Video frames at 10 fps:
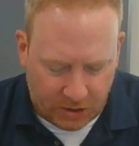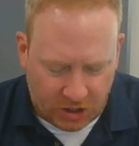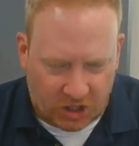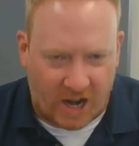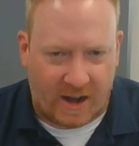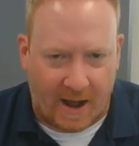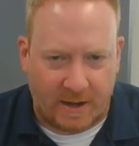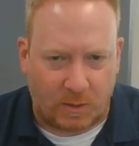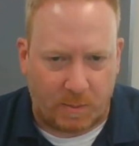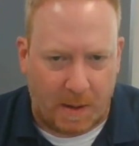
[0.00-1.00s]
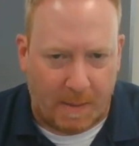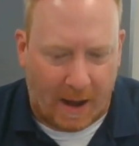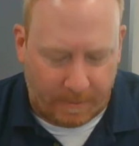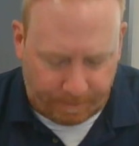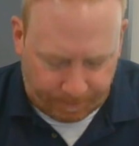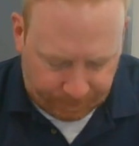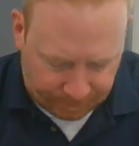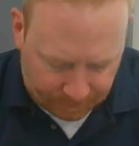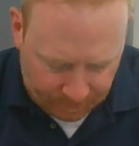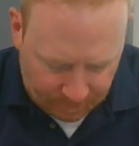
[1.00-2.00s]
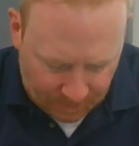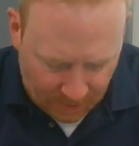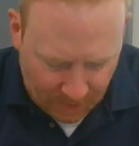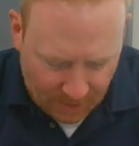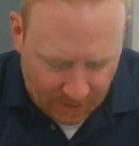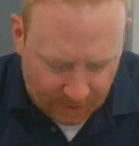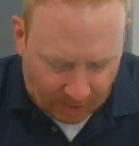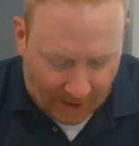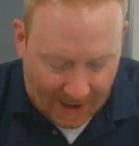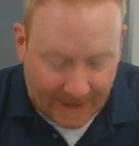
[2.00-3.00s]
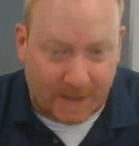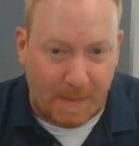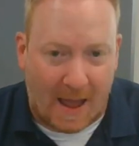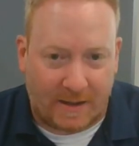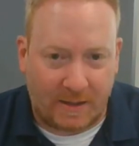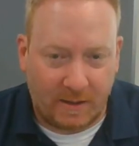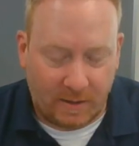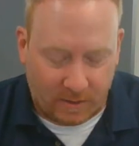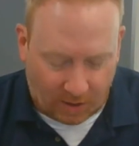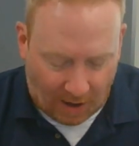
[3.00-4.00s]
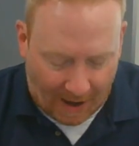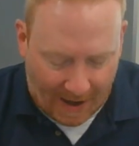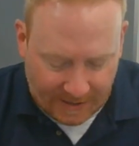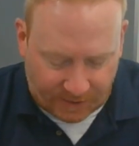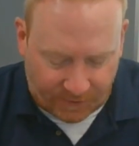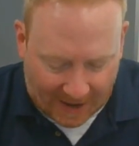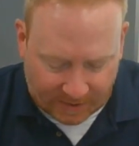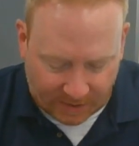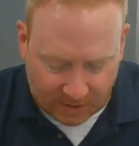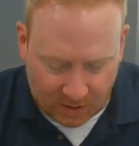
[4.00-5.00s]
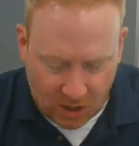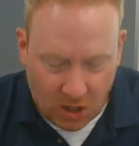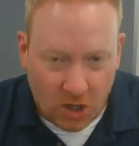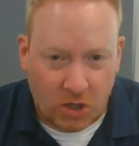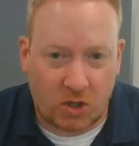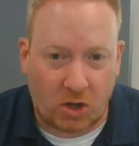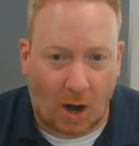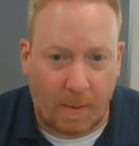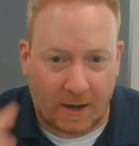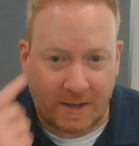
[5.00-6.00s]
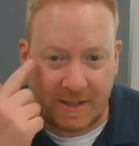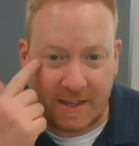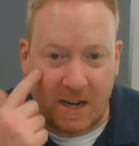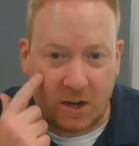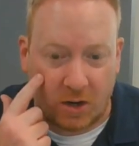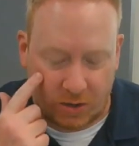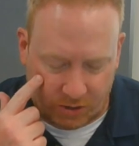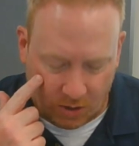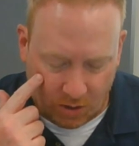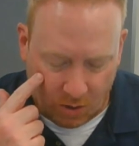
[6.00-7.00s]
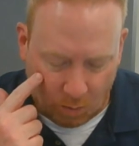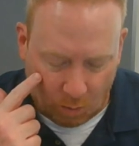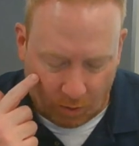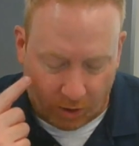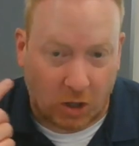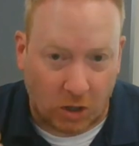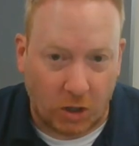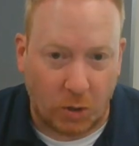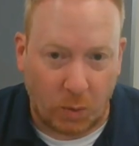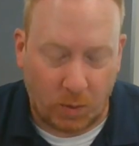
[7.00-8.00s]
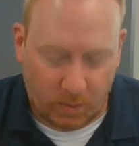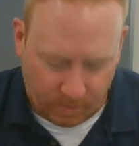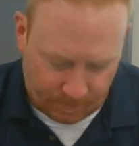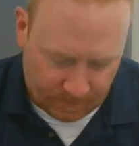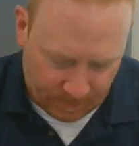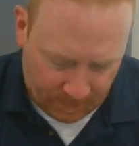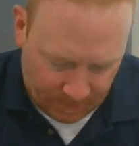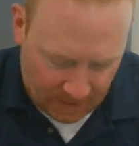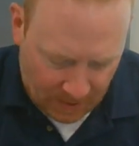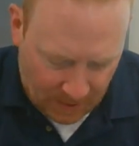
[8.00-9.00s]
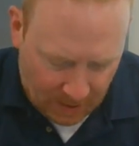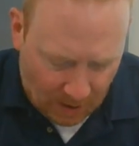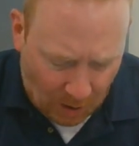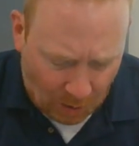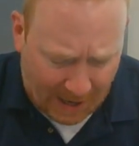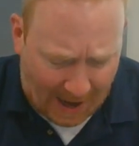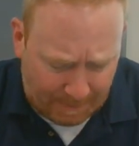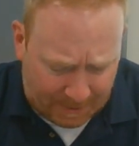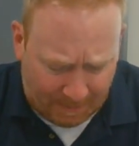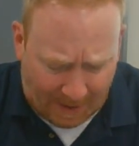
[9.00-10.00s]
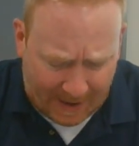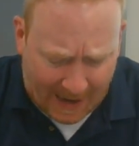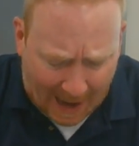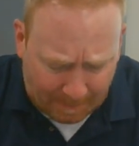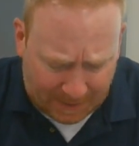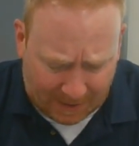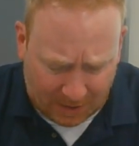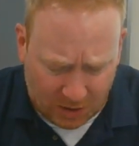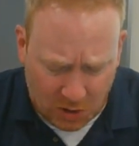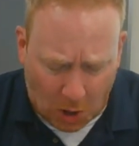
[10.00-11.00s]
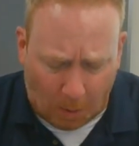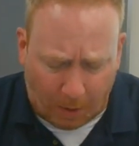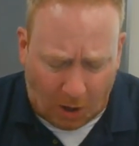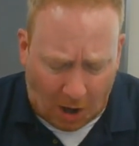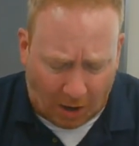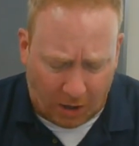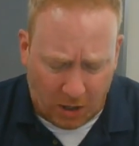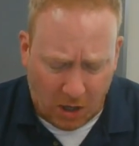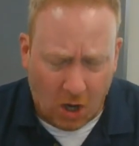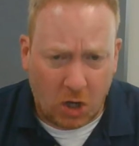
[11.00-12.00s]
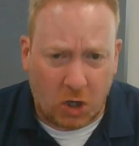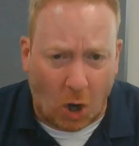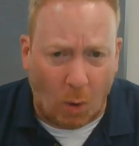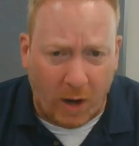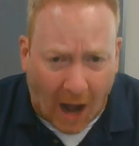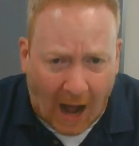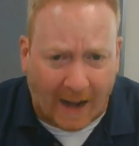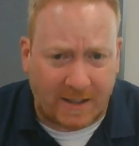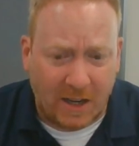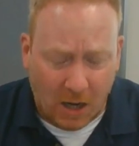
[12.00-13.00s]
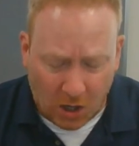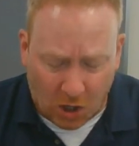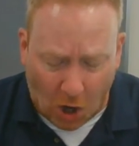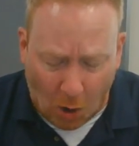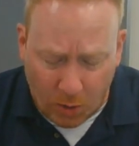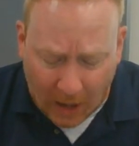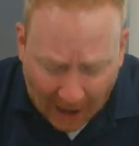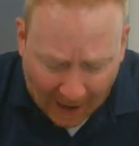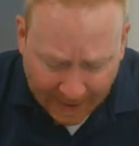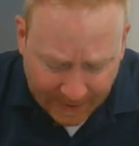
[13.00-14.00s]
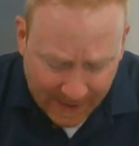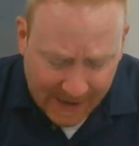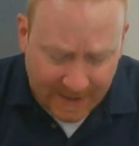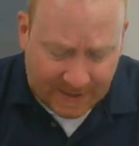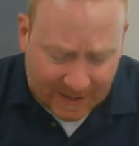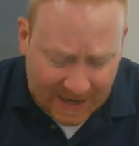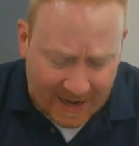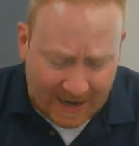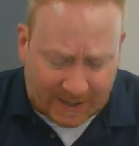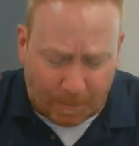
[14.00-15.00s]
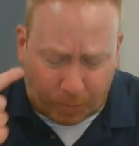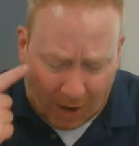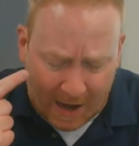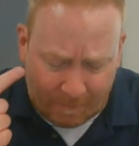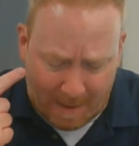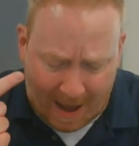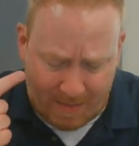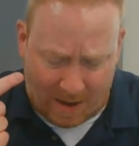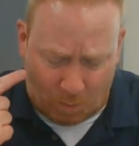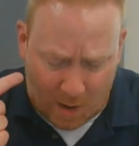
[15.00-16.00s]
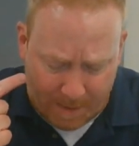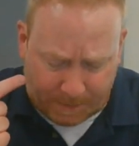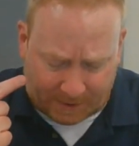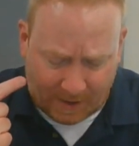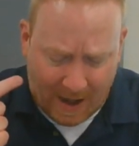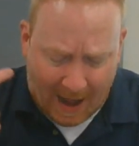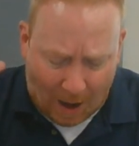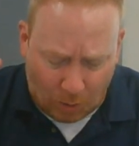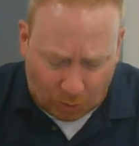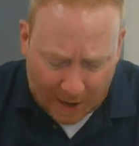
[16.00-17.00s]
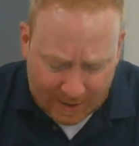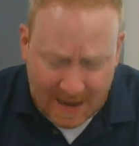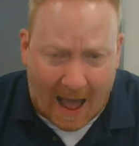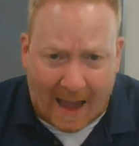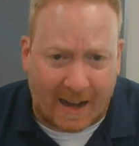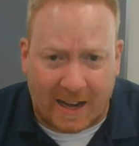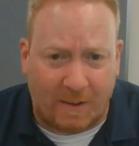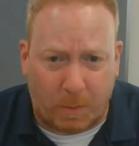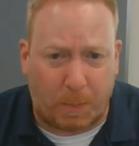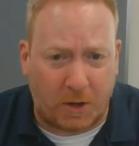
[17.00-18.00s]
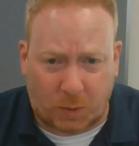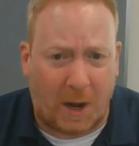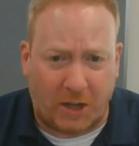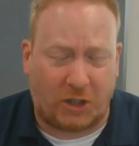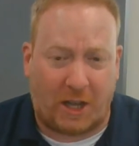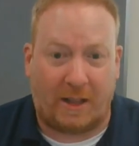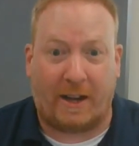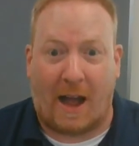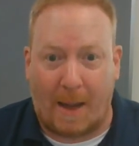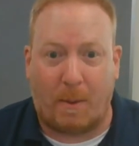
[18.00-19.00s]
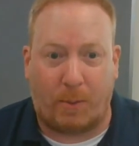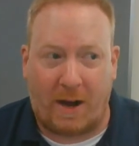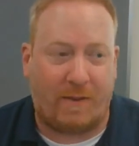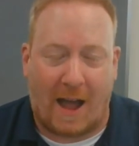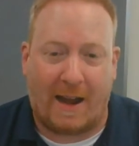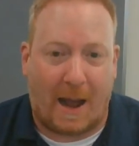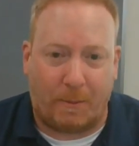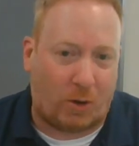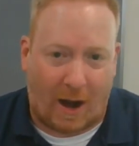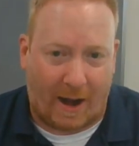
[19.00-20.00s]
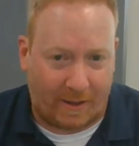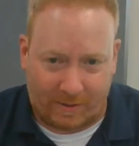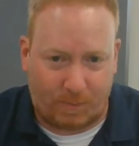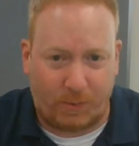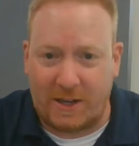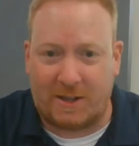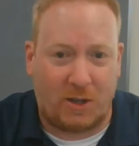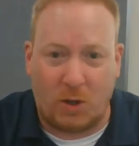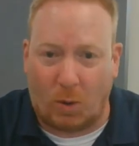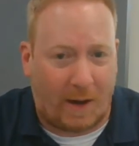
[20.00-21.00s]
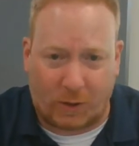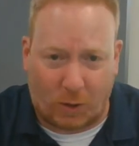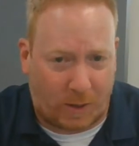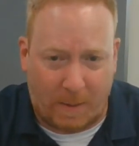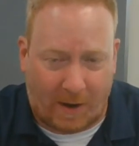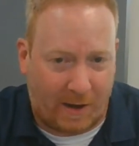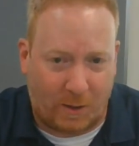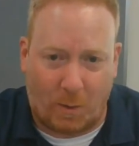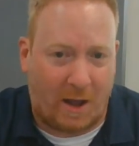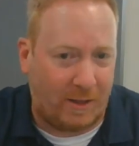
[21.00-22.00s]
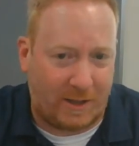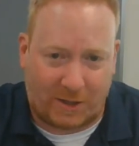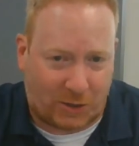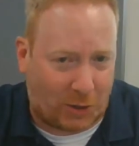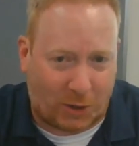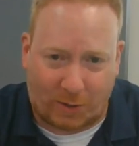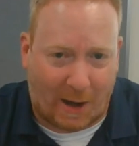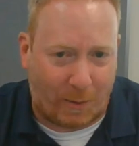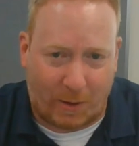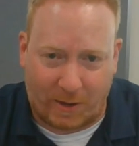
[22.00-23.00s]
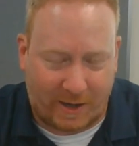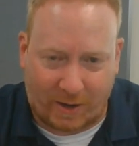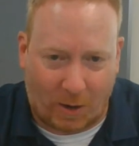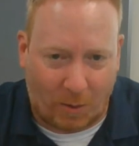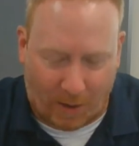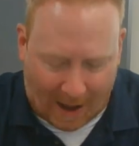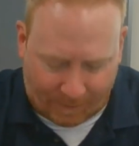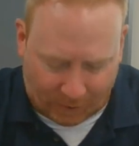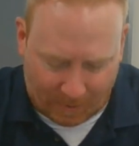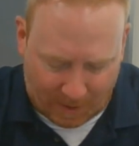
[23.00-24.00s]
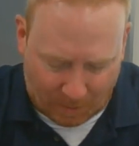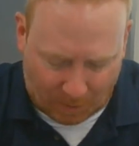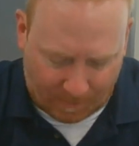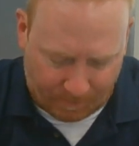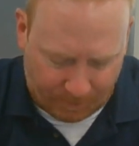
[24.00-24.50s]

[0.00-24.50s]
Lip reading: Shake hands with me, man. Their hands met, their eyes fastened. Starbuck's tears were the glue. Oh, captain, my captain, noble heart, go not, go not. See, it's a brave man that weeps. How great the agony of the persuasion then. Like, I'm a brave guy and I'm crying. Please, you don't have to go keep fighting the whale. Let's just turn around. We don't need to go after him anymore.